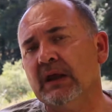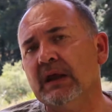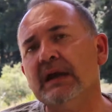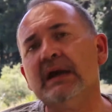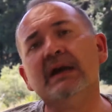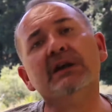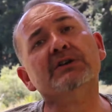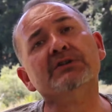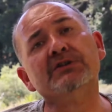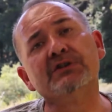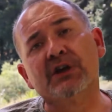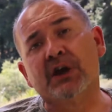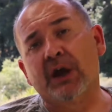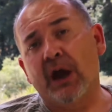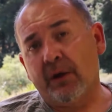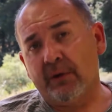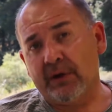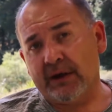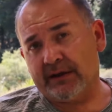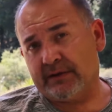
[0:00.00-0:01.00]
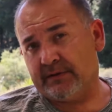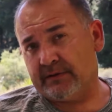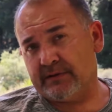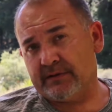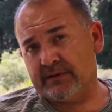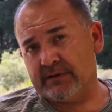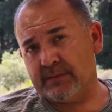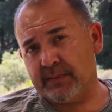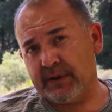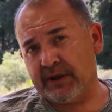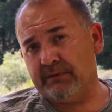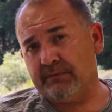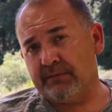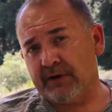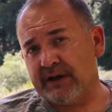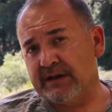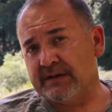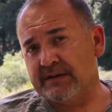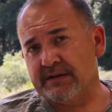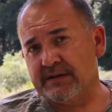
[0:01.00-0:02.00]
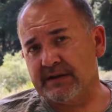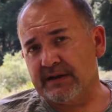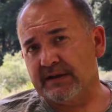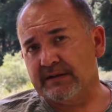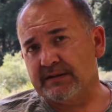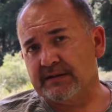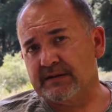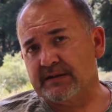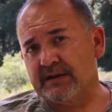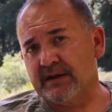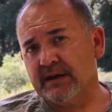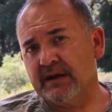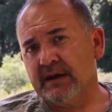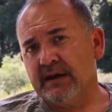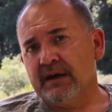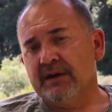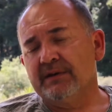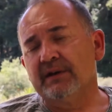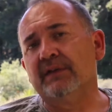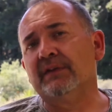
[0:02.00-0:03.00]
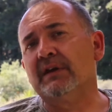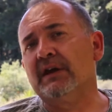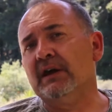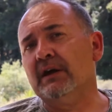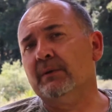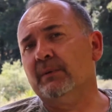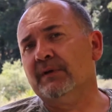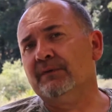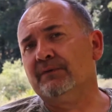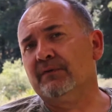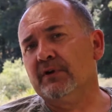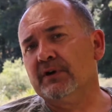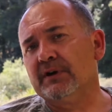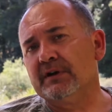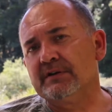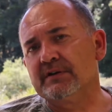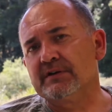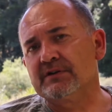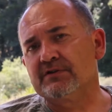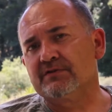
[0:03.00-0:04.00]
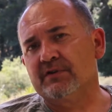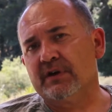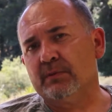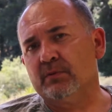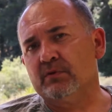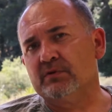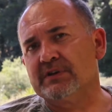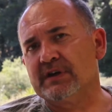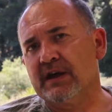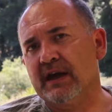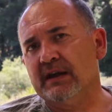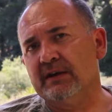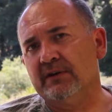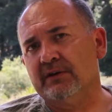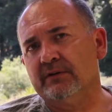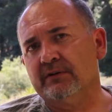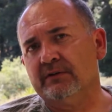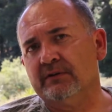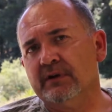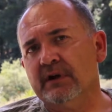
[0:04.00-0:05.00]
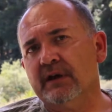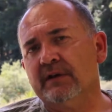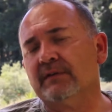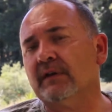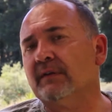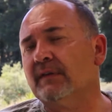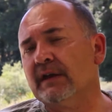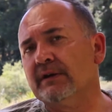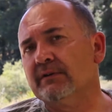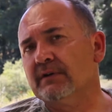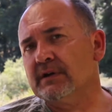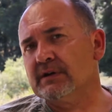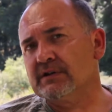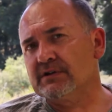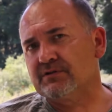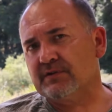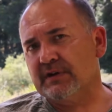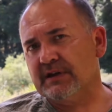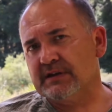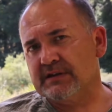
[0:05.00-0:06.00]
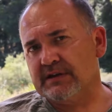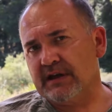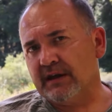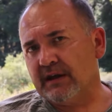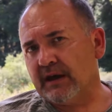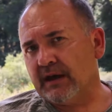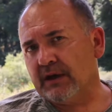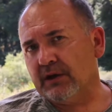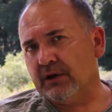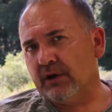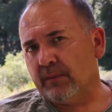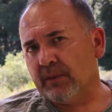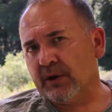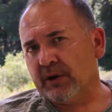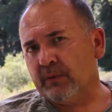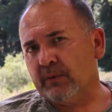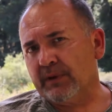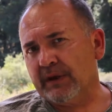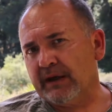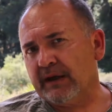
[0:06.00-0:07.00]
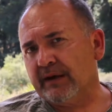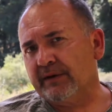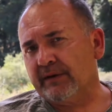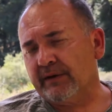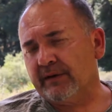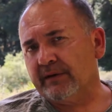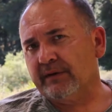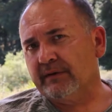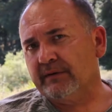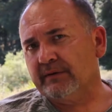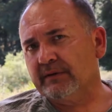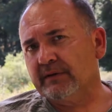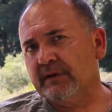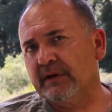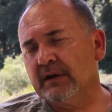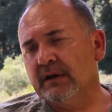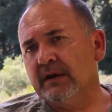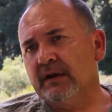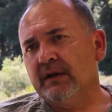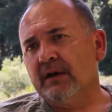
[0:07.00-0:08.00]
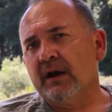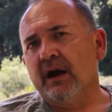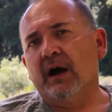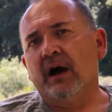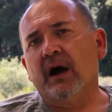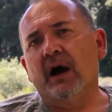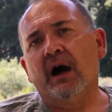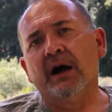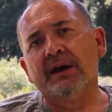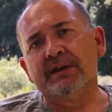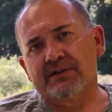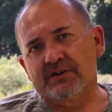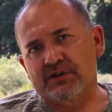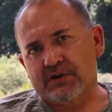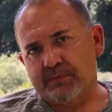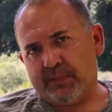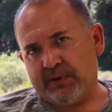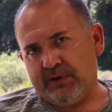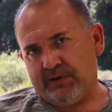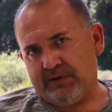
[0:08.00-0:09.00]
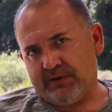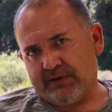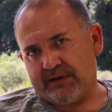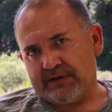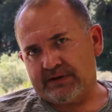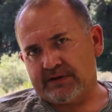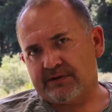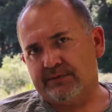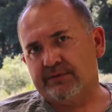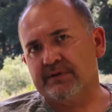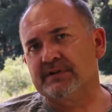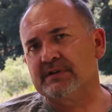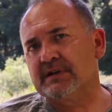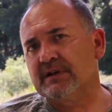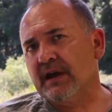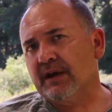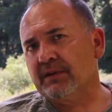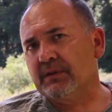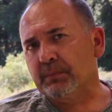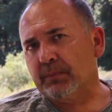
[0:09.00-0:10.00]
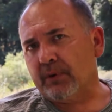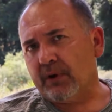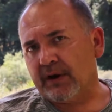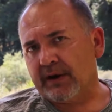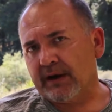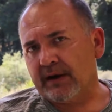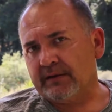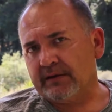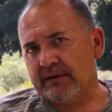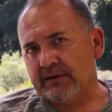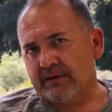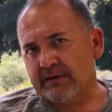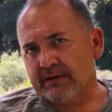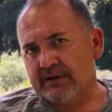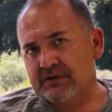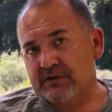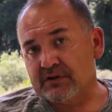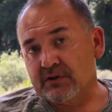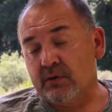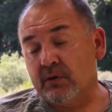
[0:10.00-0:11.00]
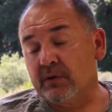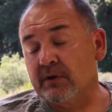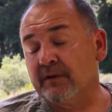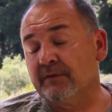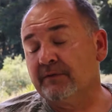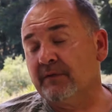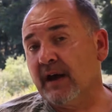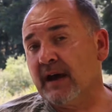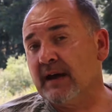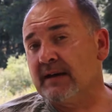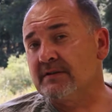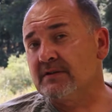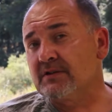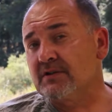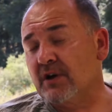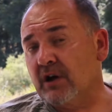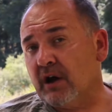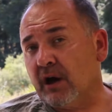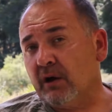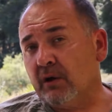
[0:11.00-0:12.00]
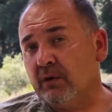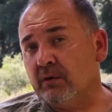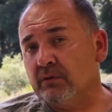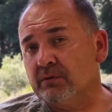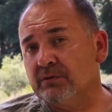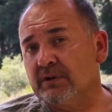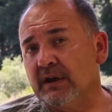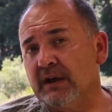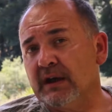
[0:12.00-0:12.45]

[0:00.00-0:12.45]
it is going to be reassessed. Now, the kiwi fruit industry will tell you that their industry is uneconomic without it. I dispute this. There is another product that's called Advanced Gold,